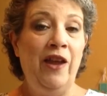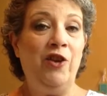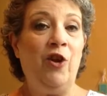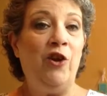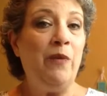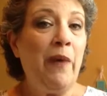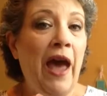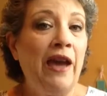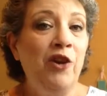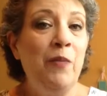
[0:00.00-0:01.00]
You know, you
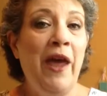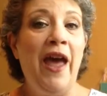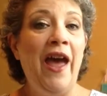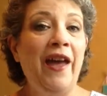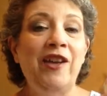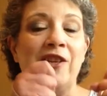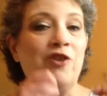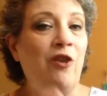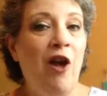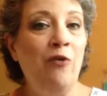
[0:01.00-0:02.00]
pack your bag because
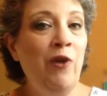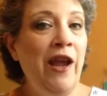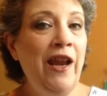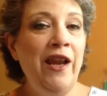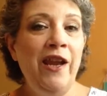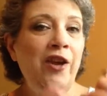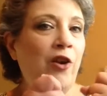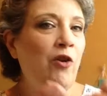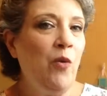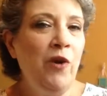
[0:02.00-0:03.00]
you're all ready. You
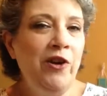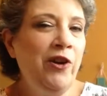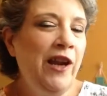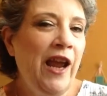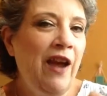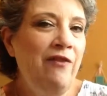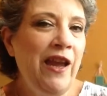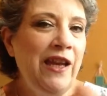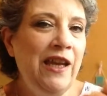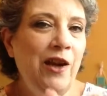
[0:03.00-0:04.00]
don't know when you're going to have
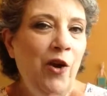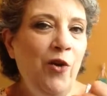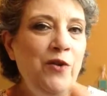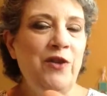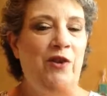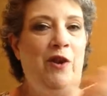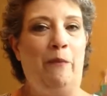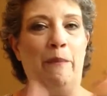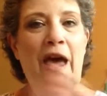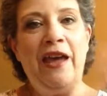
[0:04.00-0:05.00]
that kiddo, so
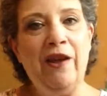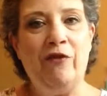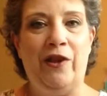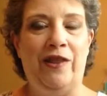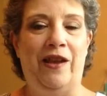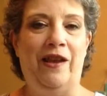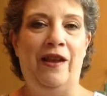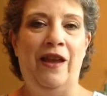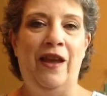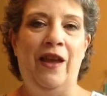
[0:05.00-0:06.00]
you pack everything.
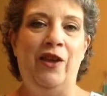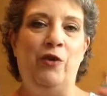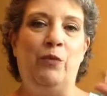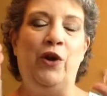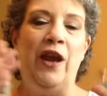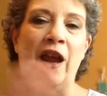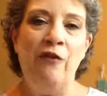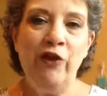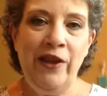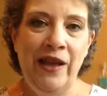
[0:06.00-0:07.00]
You put
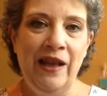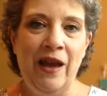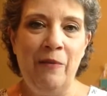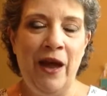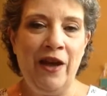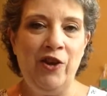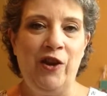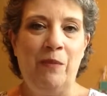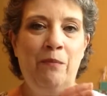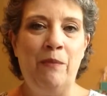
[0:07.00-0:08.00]
everything in that bag you
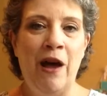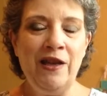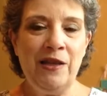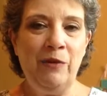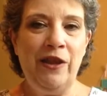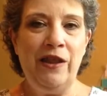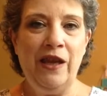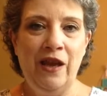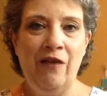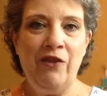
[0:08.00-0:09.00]
can possibly
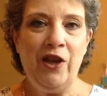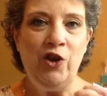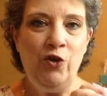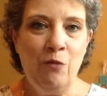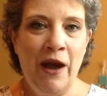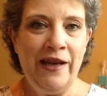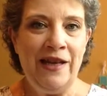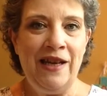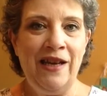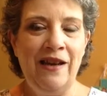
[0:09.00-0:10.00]
think of that you might
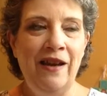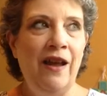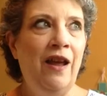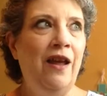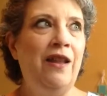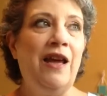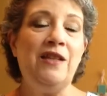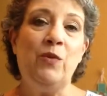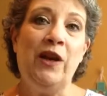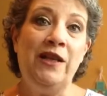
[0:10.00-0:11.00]
need.
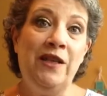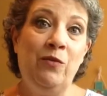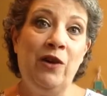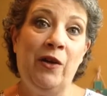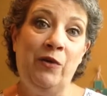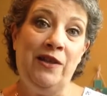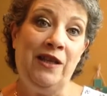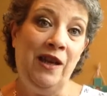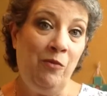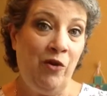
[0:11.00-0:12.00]
That's what I did when I went to
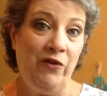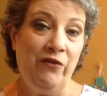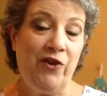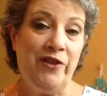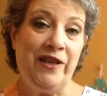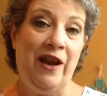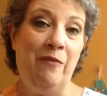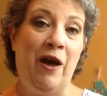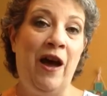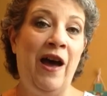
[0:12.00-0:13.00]
chemo the first
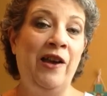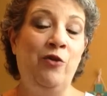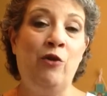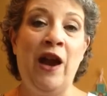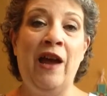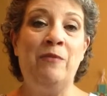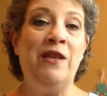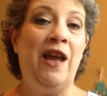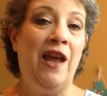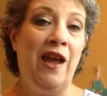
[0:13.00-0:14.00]
time. I
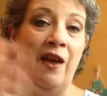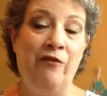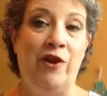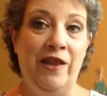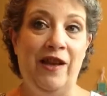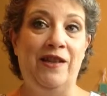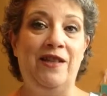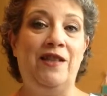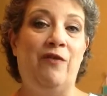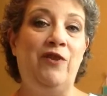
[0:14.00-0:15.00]
grabbed everything and
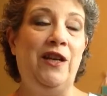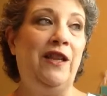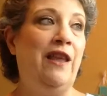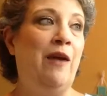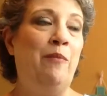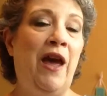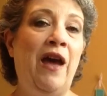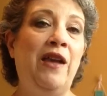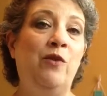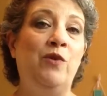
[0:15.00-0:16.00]
stuffed it in that
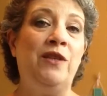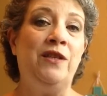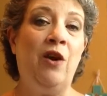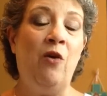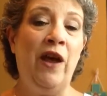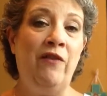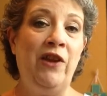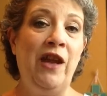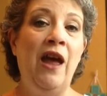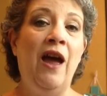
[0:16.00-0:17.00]
bag. It was so
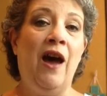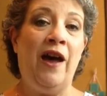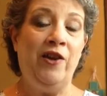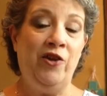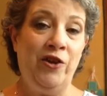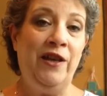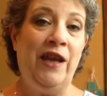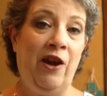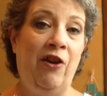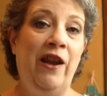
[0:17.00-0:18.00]
heavy, I couldn't
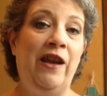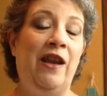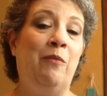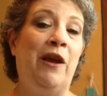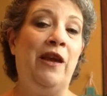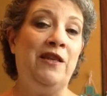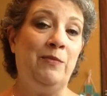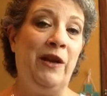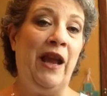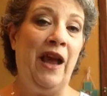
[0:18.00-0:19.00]
carry it, and my
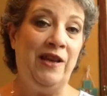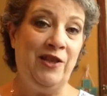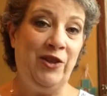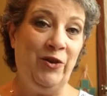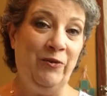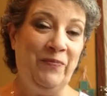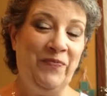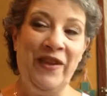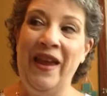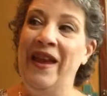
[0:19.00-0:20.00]
husband had to.
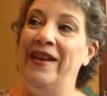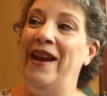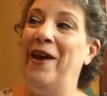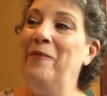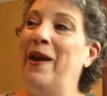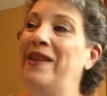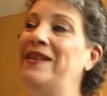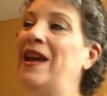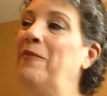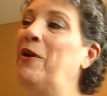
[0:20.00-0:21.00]
Now, by the
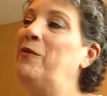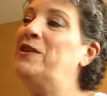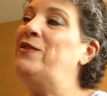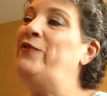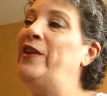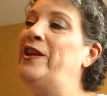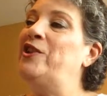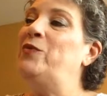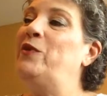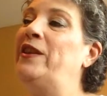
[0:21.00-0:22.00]
time I was
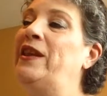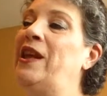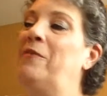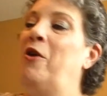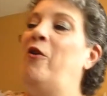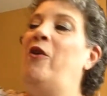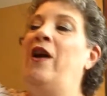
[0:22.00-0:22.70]
finished with chemo,